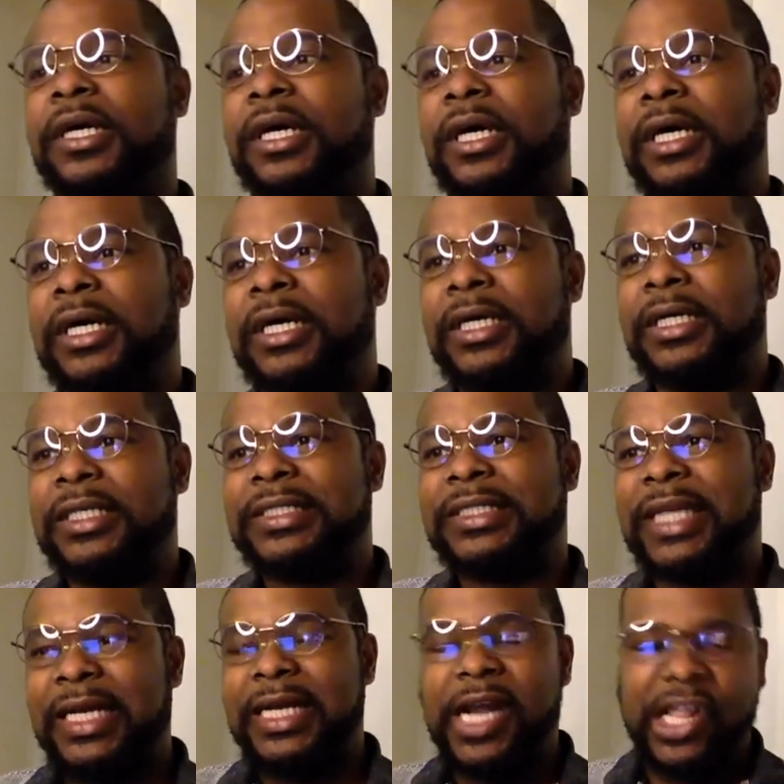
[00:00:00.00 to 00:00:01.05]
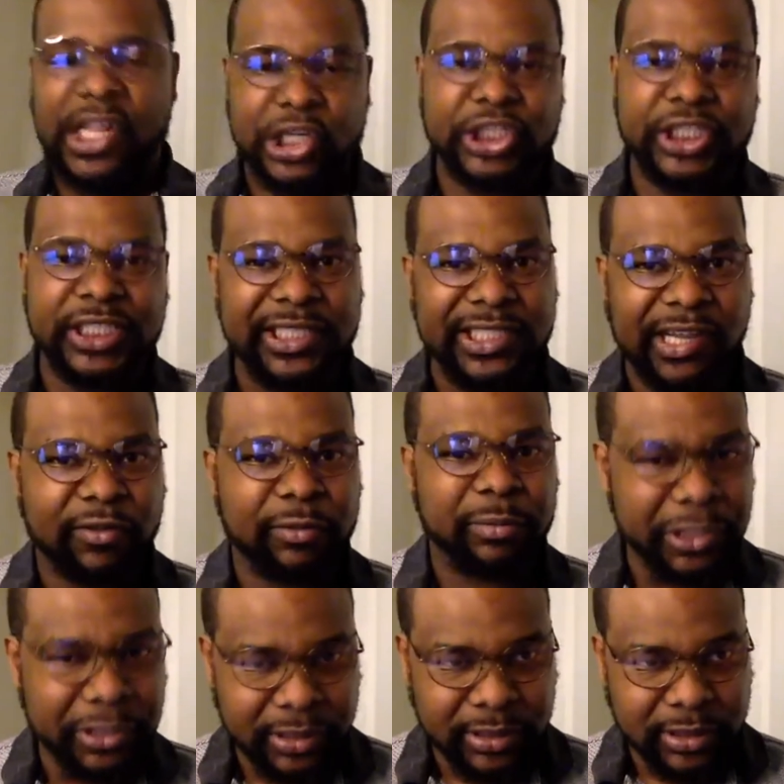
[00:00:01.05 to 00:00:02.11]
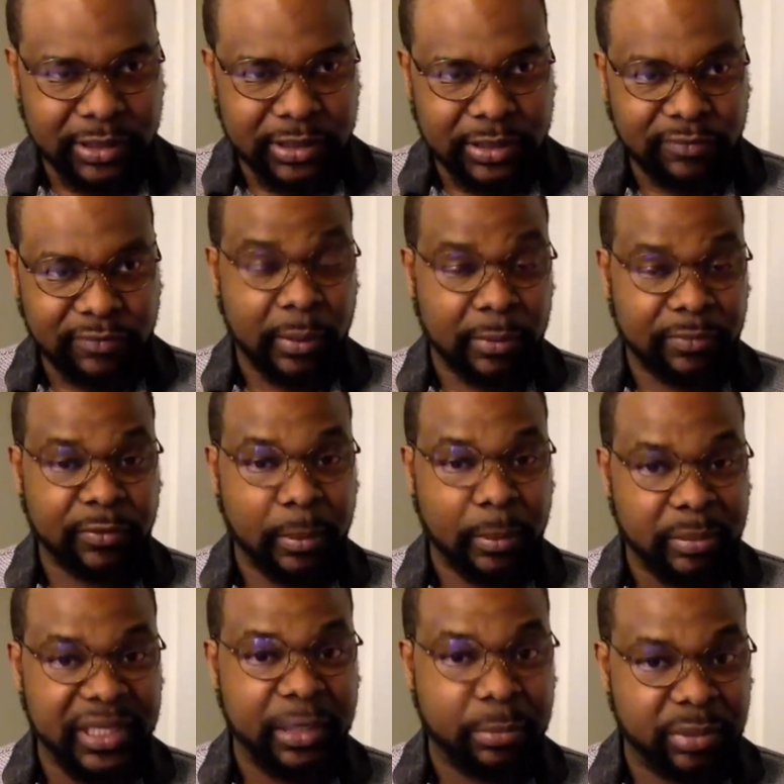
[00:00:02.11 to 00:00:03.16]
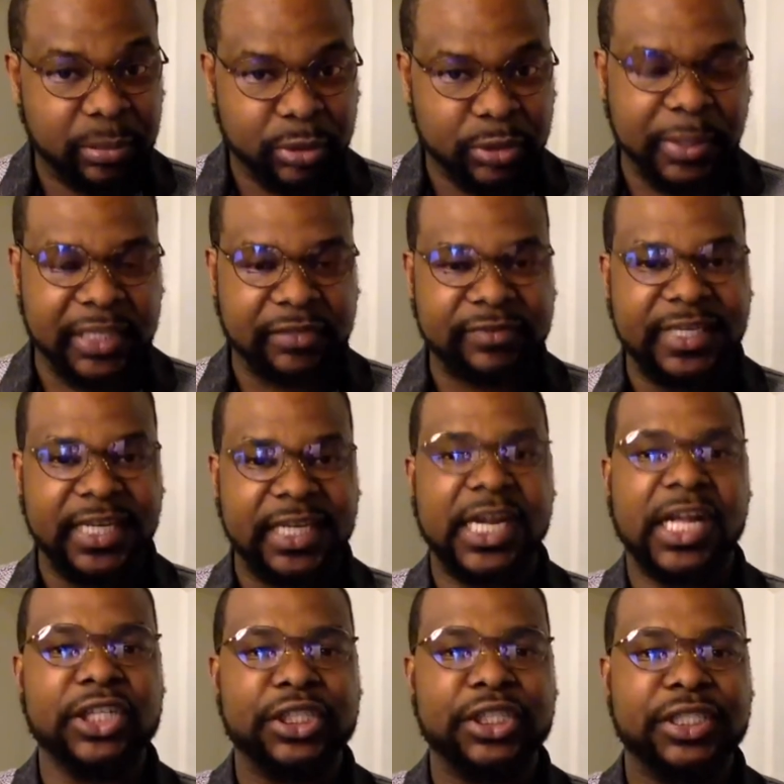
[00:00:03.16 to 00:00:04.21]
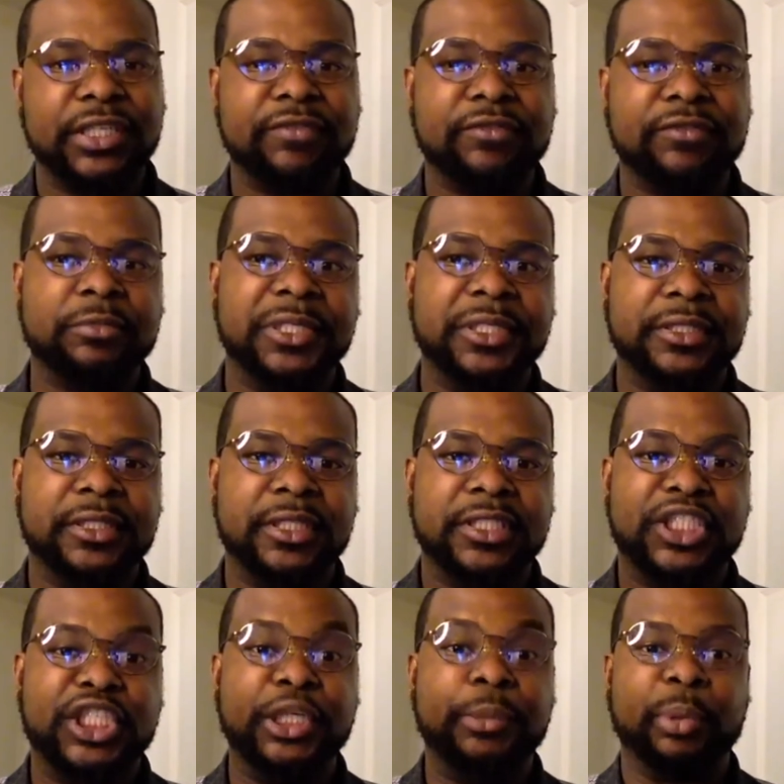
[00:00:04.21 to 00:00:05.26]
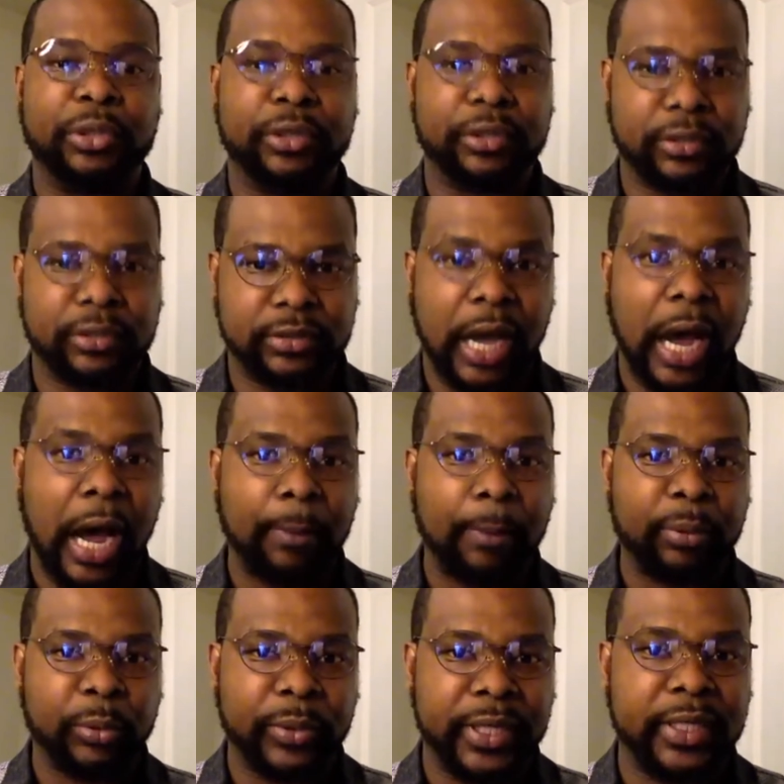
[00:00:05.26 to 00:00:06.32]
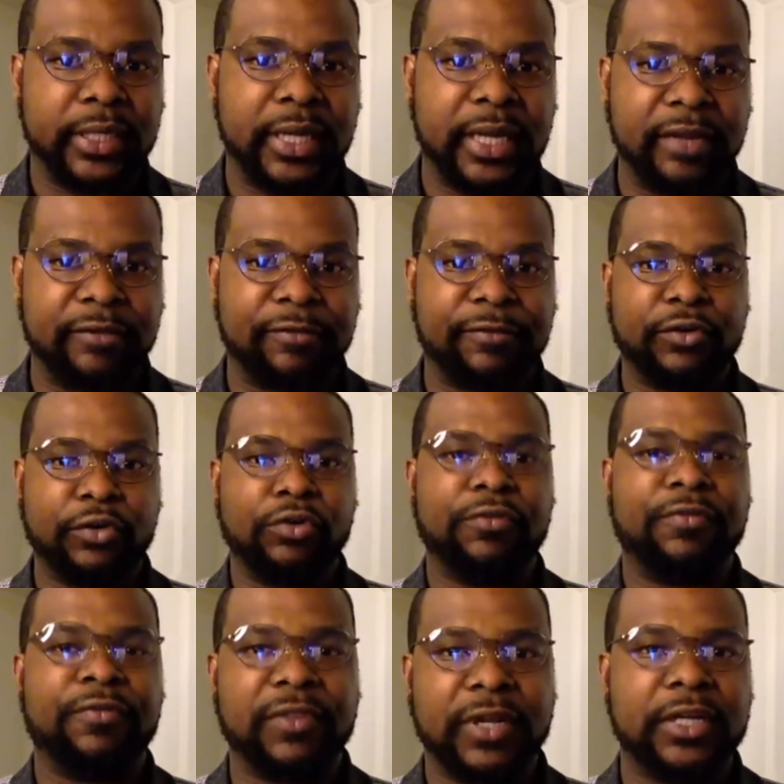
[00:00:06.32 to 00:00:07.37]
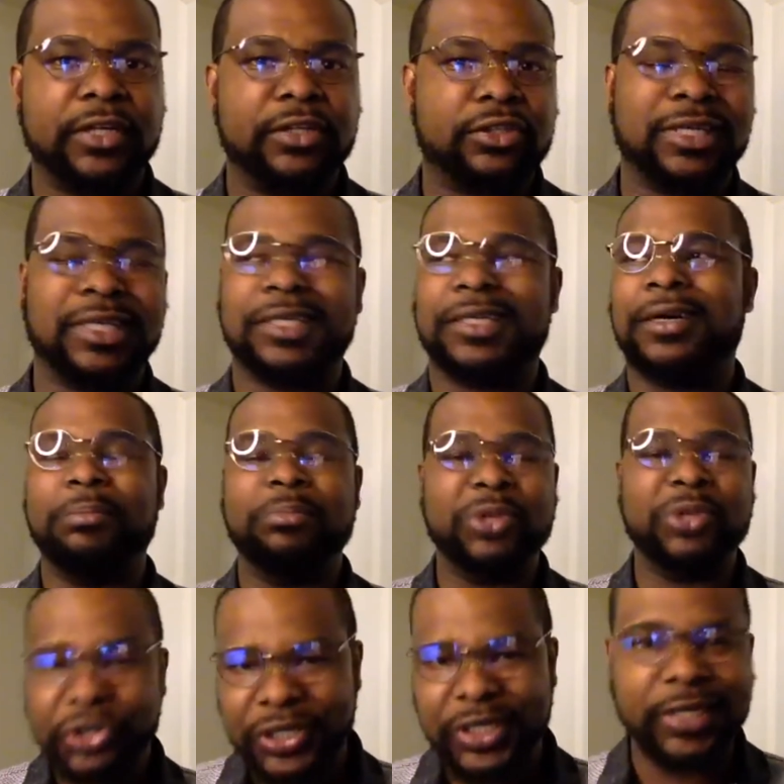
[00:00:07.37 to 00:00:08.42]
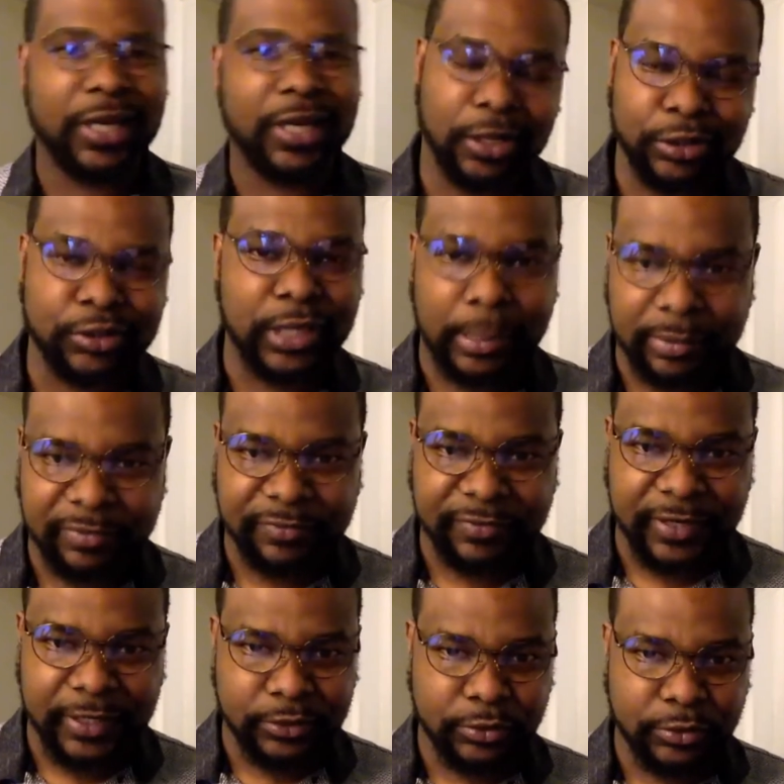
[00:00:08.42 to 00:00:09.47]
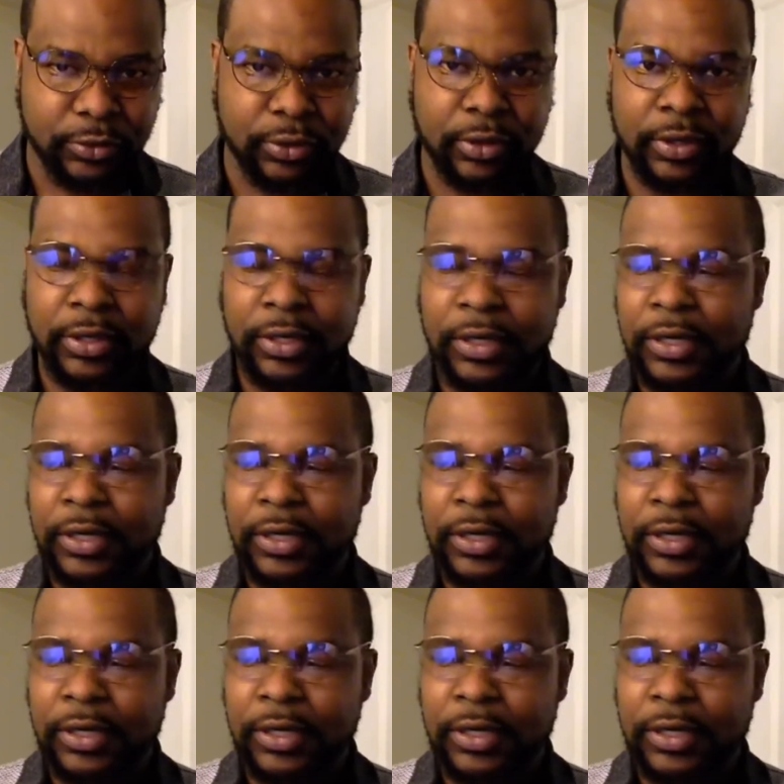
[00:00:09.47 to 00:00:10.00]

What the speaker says: uh, technology has never been from a B2B perspective, technology has never been cheaper to operate a full-fledged like $1 million Shopify store